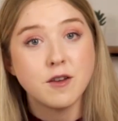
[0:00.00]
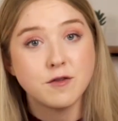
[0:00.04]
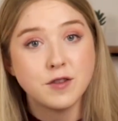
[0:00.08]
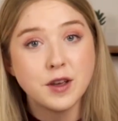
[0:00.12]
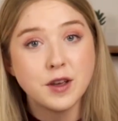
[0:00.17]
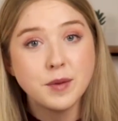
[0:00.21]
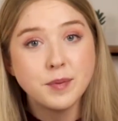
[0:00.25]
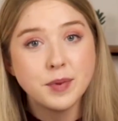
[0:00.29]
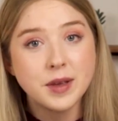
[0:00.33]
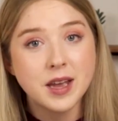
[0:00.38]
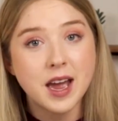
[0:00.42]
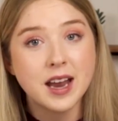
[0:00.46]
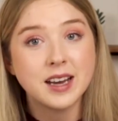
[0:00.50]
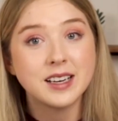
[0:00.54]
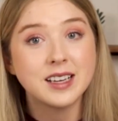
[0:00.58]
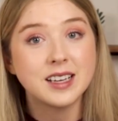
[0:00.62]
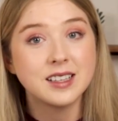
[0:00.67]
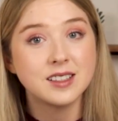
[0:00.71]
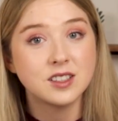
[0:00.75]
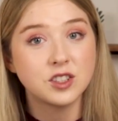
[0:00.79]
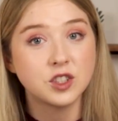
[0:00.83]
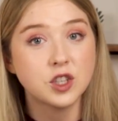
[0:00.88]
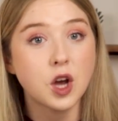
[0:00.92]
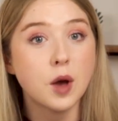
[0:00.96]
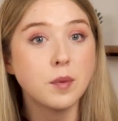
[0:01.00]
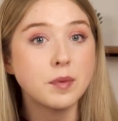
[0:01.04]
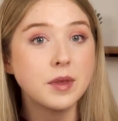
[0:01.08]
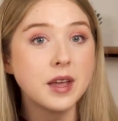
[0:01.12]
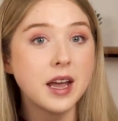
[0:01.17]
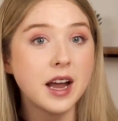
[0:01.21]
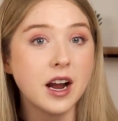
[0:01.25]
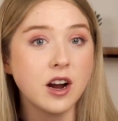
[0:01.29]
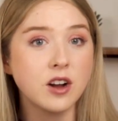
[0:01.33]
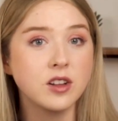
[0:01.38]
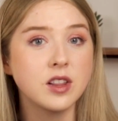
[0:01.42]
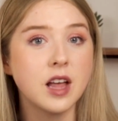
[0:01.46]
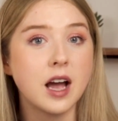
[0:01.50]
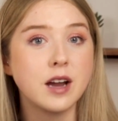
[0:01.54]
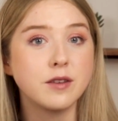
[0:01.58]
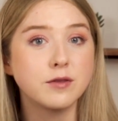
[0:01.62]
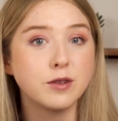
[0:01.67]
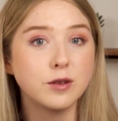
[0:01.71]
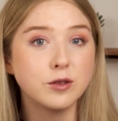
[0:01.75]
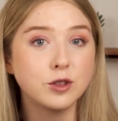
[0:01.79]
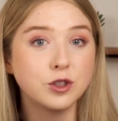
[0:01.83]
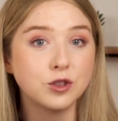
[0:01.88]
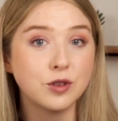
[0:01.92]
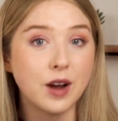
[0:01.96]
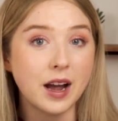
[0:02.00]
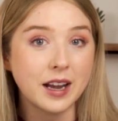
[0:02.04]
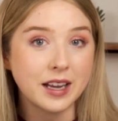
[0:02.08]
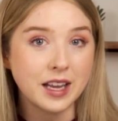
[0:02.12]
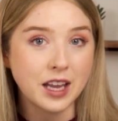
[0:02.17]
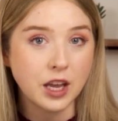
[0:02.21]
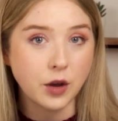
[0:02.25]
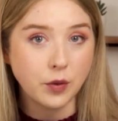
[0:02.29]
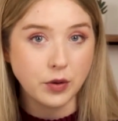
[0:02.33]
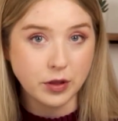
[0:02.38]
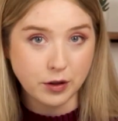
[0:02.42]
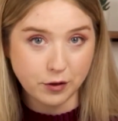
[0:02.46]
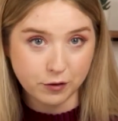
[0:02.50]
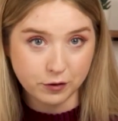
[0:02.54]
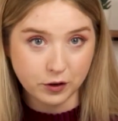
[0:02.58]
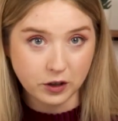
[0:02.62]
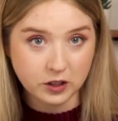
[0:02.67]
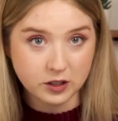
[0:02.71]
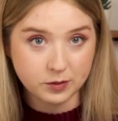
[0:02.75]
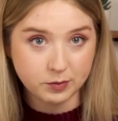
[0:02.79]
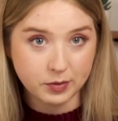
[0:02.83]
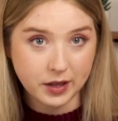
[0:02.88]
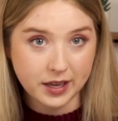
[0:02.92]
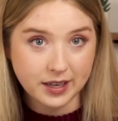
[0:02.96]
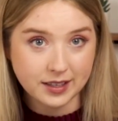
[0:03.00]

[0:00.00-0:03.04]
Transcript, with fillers: A VPN can stop the airline from tracking you in the first place